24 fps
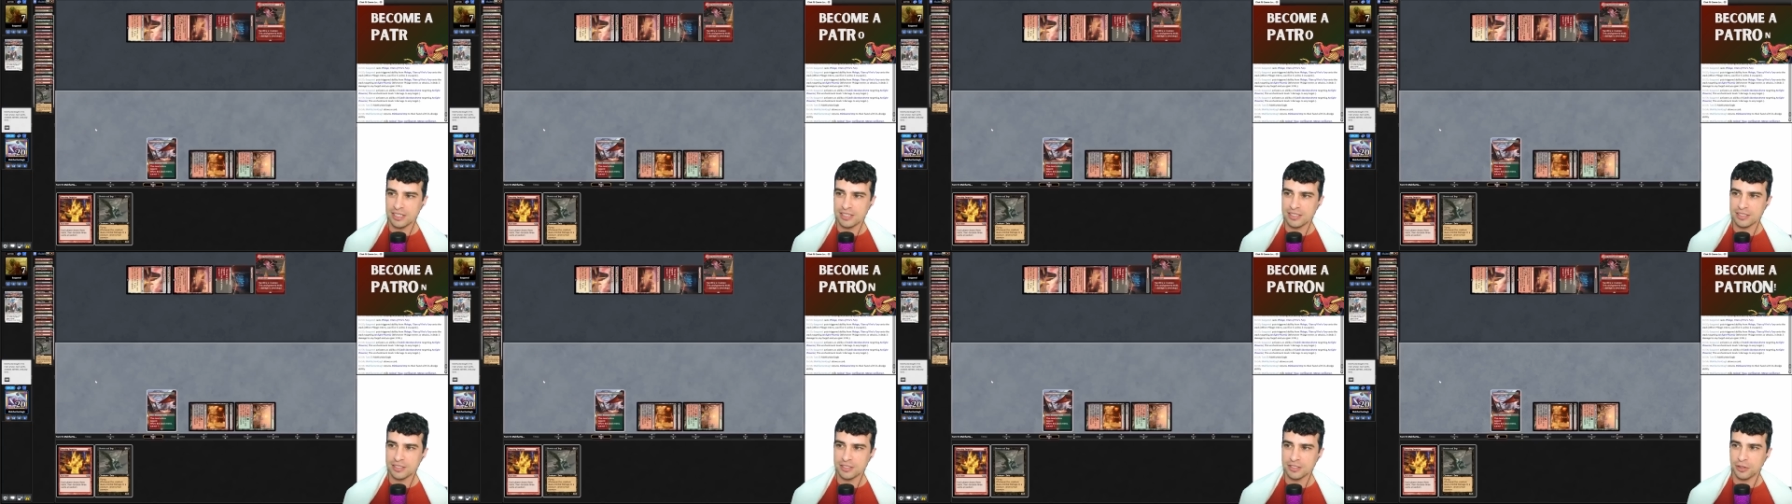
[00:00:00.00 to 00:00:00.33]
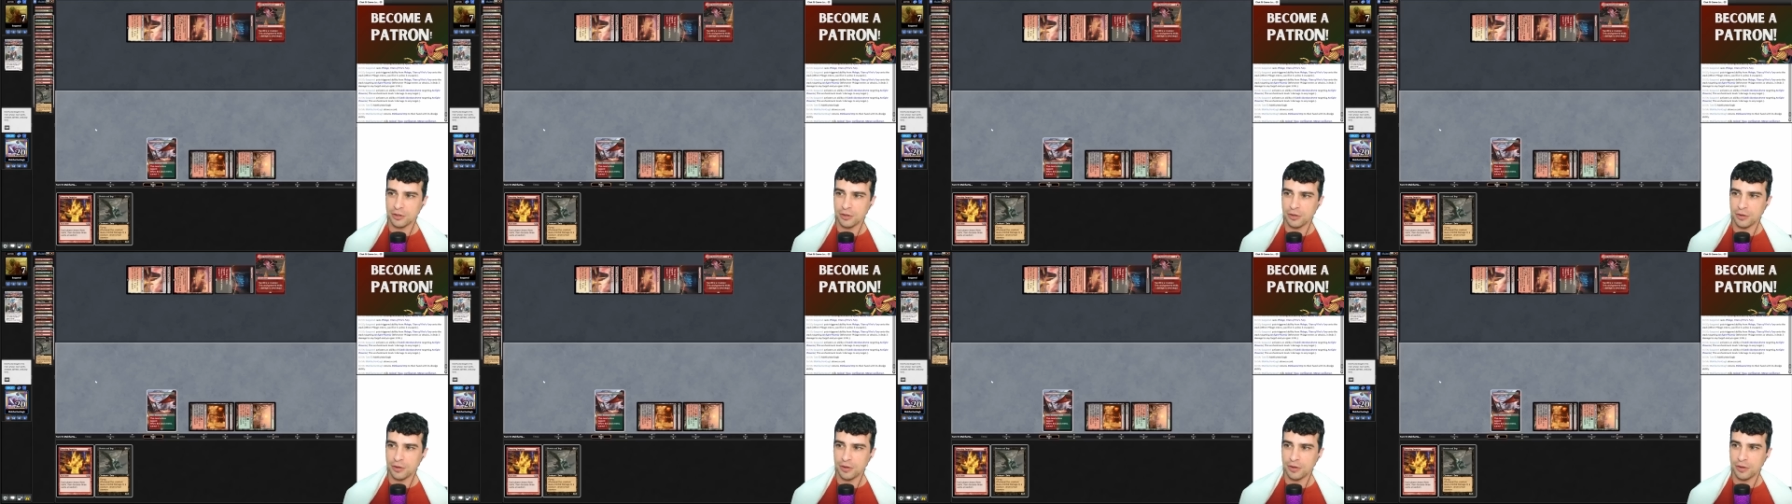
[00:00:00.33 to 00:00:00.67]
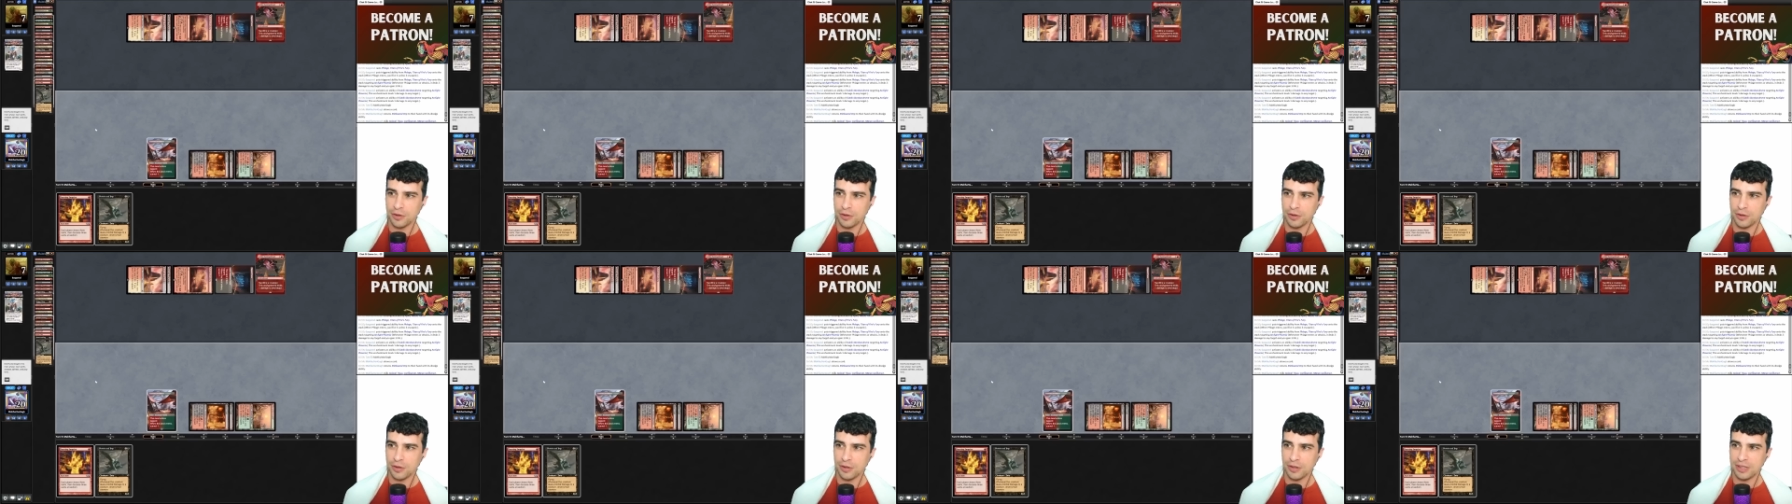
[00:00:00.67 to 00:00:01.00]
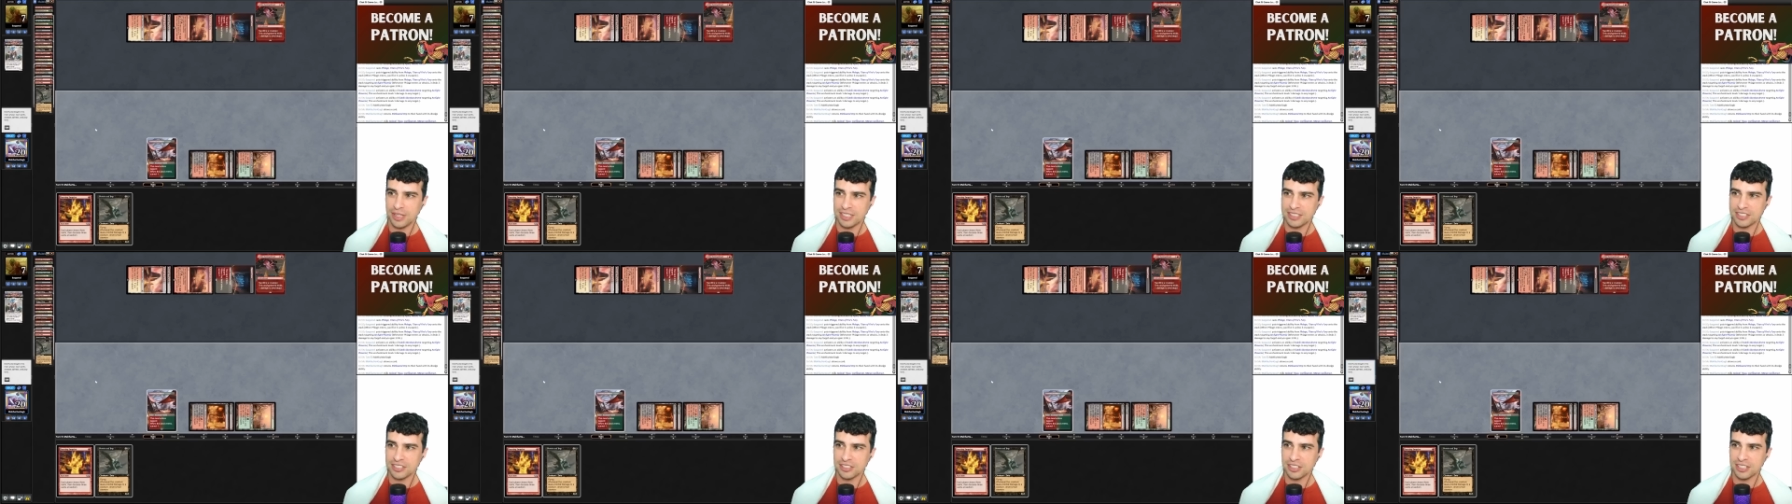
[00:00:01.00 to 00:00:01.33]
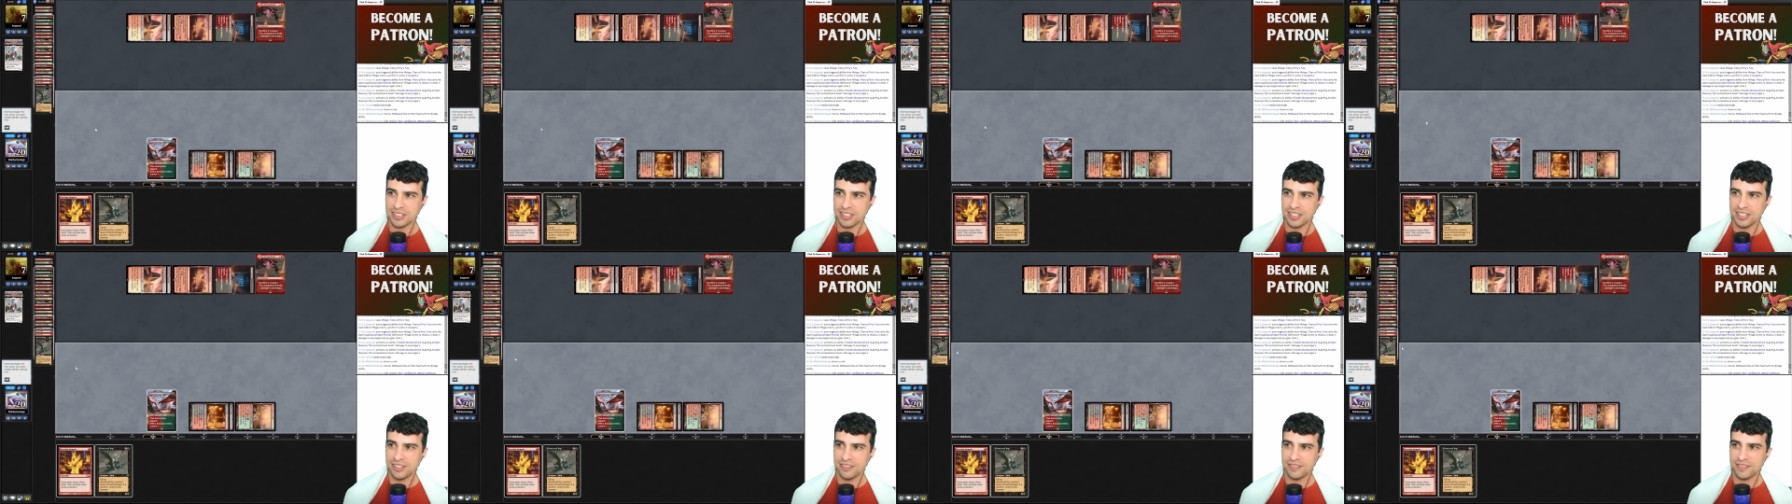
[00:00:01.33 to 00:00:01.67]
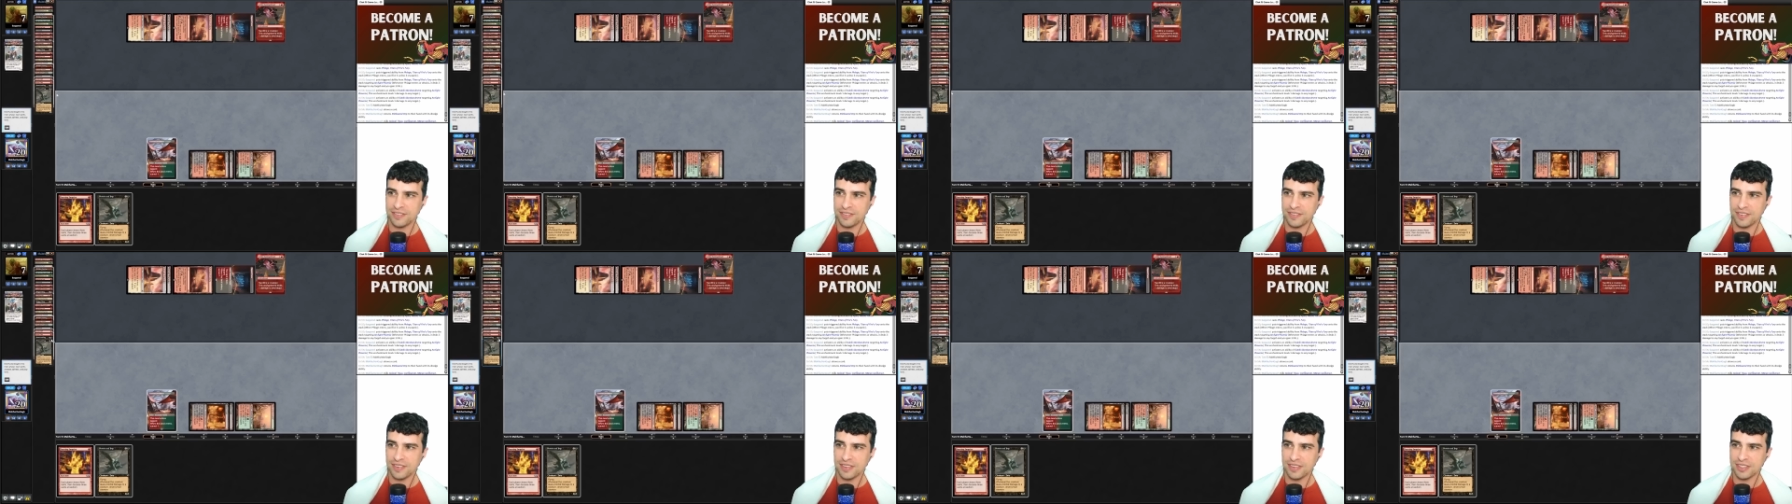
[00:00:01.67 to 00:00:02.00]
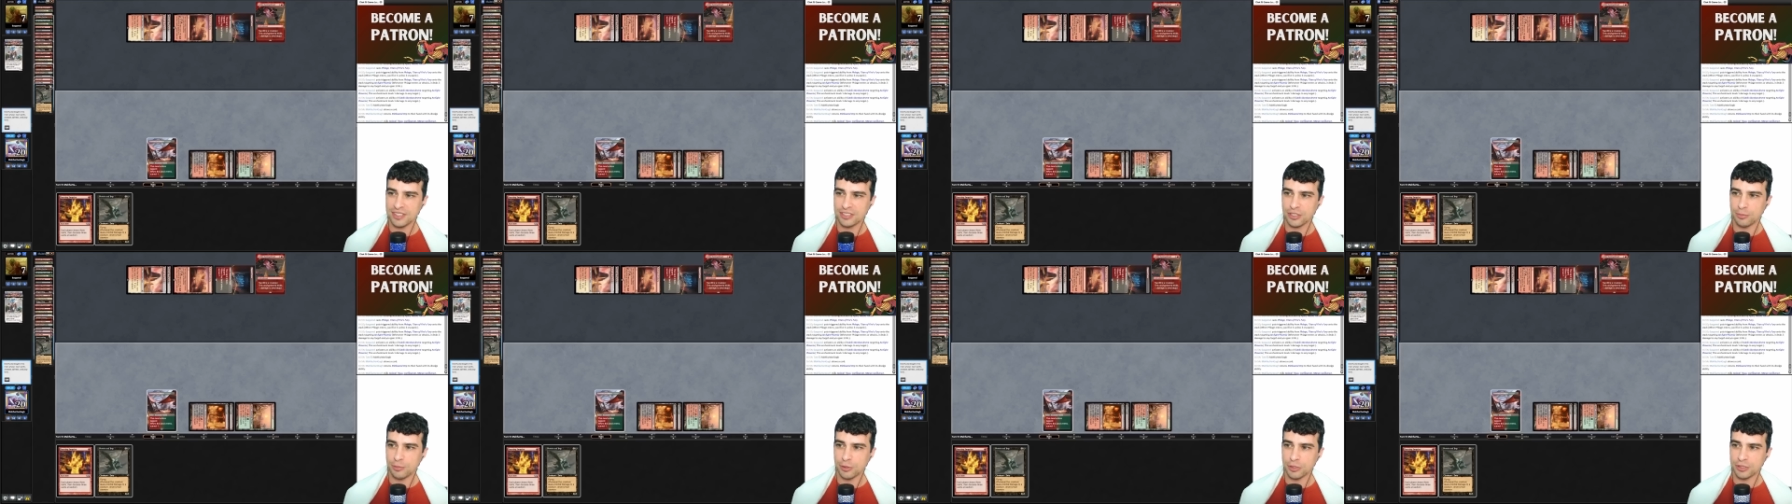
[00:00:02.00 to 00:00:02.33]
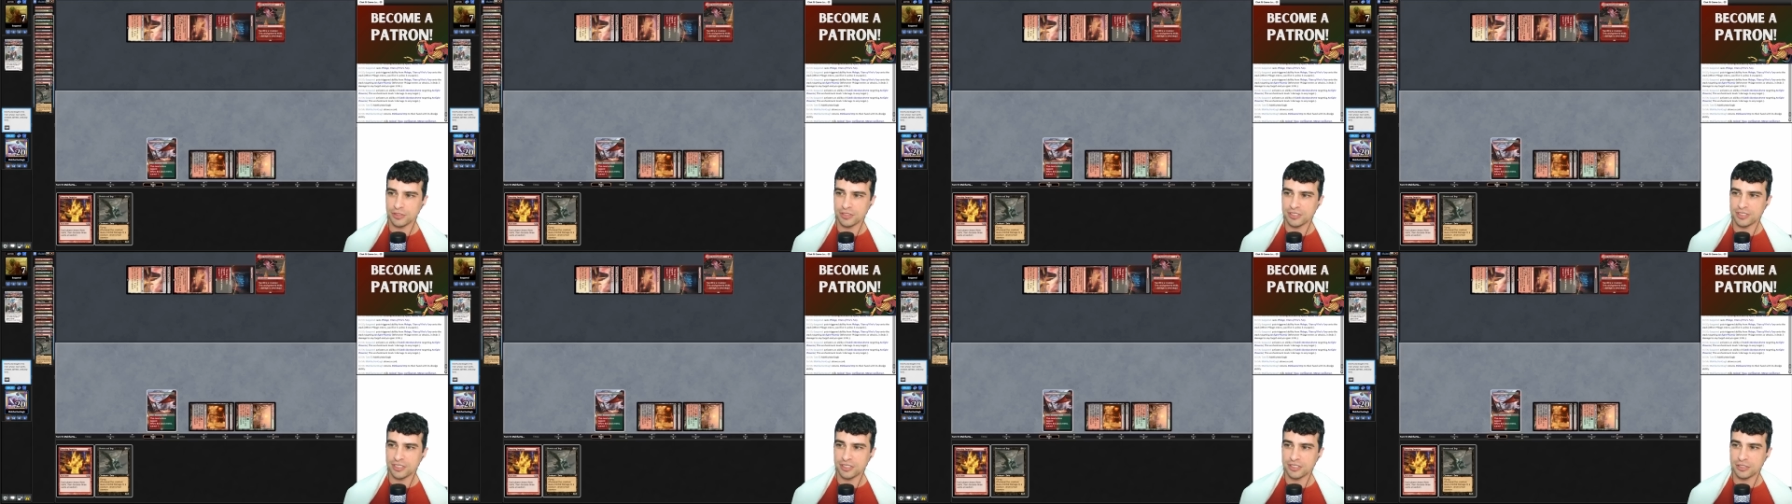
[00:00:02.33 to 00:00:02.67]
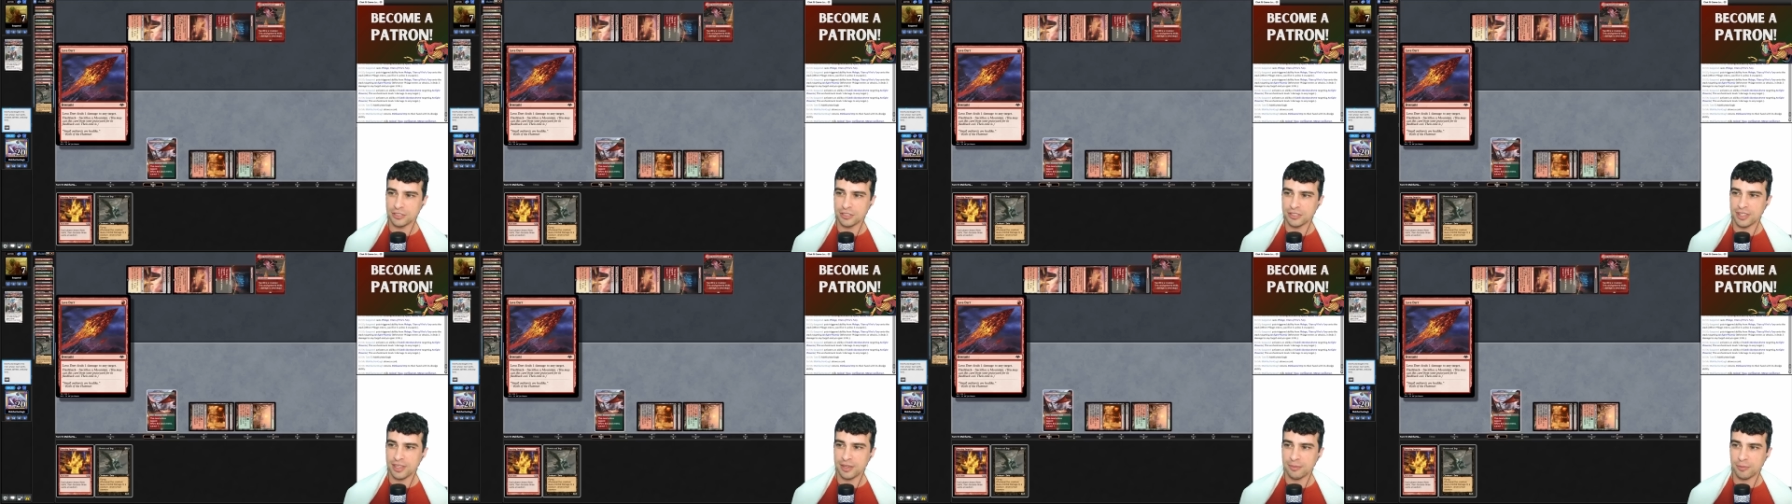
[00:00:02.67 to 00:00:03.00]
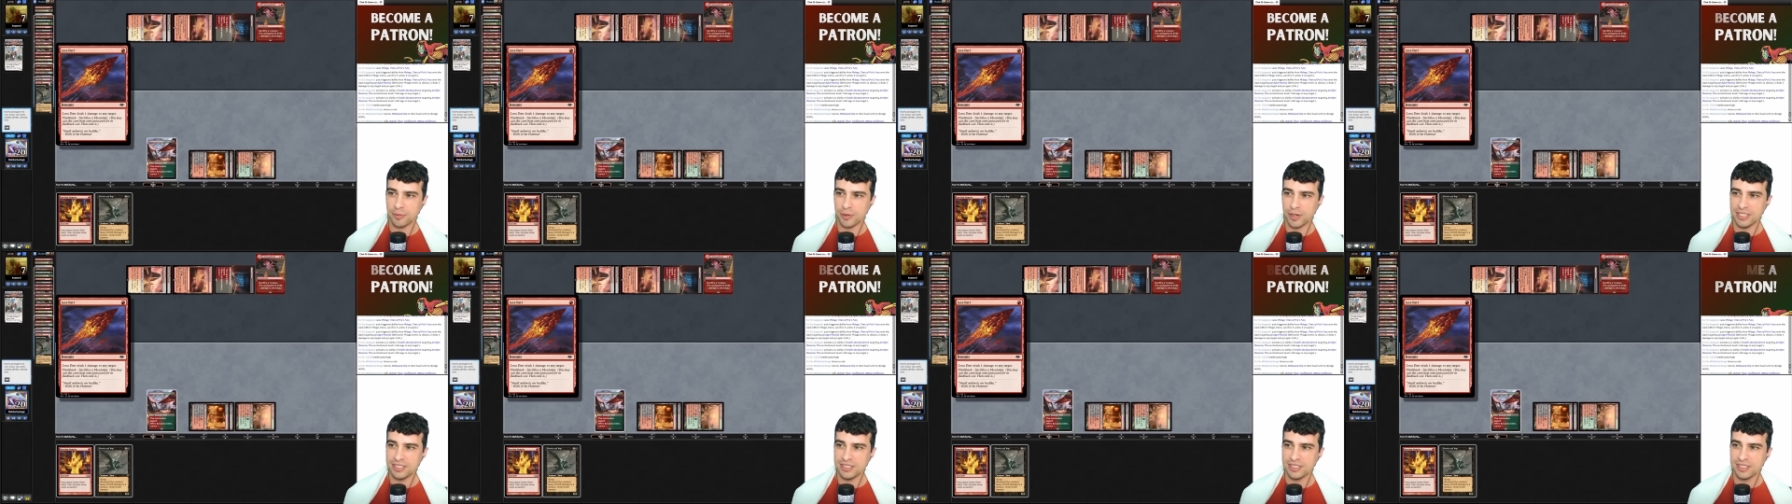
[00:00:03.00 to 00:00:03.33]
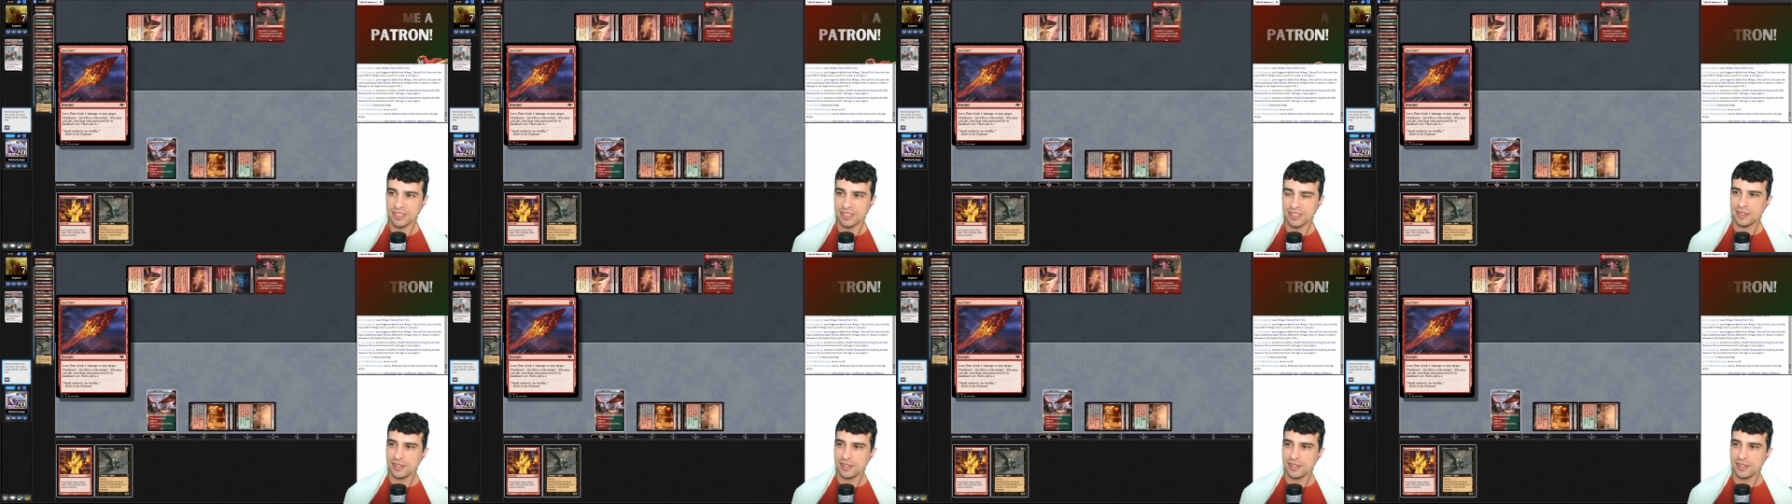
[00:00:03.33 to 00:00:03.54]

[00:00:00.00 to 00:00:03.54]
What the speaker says: So let's not give this opportunity to them, right?